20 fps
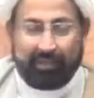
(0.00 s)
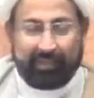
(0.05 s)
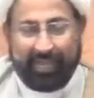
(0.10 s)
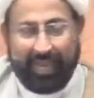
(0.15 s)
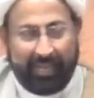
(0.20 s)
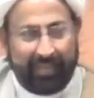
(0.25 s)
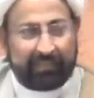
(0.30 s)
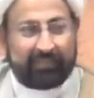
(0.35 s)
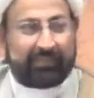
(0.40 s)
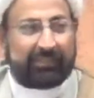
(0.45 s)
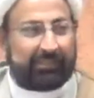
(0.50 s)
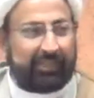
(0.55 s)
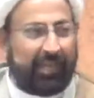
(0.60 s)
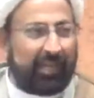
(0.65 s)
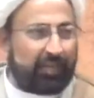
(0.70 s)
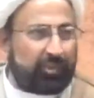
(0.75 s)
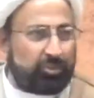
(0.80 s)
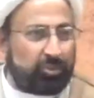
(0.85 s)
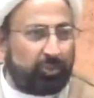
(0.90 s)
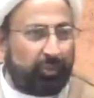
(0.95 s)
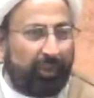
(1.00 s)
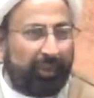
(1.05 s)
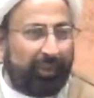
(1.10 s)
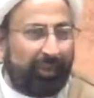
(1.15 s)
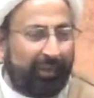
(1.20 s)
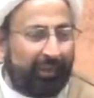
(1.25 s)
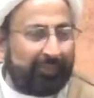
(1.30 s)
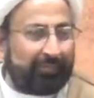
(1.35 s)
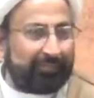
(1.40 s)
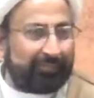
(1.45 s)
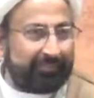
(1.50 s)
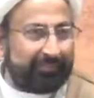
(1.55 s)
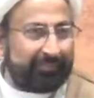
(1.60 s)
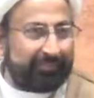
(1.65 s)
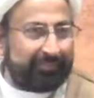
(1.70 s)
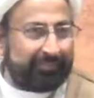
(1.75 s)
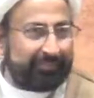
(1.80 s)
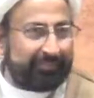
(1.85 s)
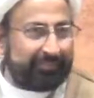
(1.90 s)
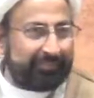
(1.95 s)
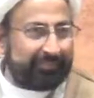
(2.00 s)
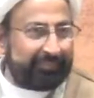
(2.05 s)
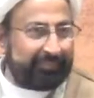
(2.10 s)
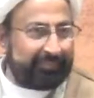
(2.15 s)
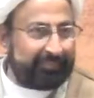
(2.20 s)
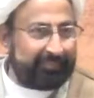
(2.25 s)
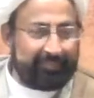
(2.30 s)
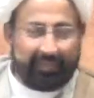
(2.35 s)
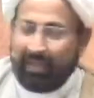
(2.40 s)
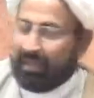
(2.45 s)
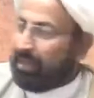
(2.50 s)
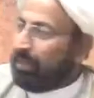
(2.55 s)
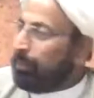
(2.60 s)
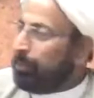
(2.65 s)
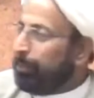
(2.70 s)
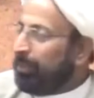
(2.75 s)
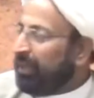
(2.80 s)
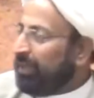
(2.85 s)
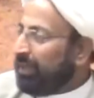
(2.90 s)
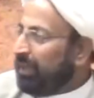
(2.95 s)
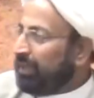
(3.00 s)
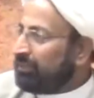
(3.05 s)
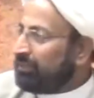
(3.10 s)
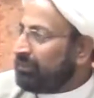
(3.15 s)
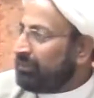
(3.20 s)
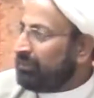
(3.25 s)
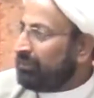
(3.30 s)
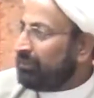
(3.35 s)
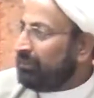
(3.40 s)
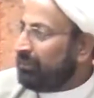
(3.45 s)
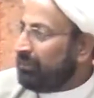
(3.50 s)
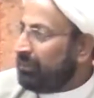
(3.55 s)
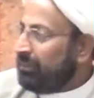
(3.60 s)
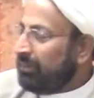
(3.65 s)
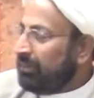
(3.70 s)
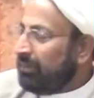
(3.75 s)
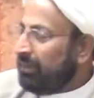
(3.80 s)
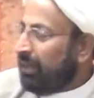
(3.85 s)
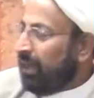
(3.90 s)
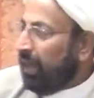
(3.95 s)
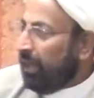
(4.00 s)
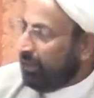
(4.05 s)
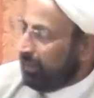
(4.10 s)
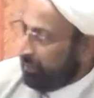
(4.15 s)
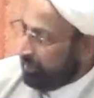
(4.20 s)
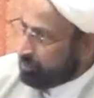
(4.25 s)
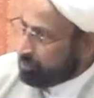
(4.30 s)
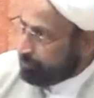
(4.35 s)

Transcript: Tell us, Ya Rasulullah. Because Allah